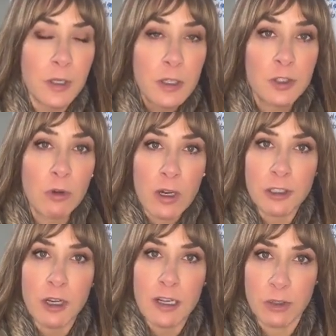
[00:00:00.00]
soul
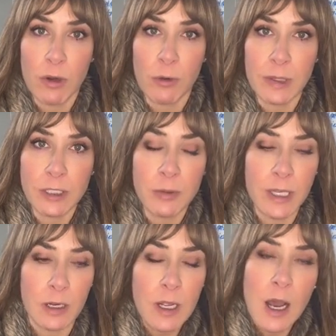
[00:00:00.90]
contracts and really doing here.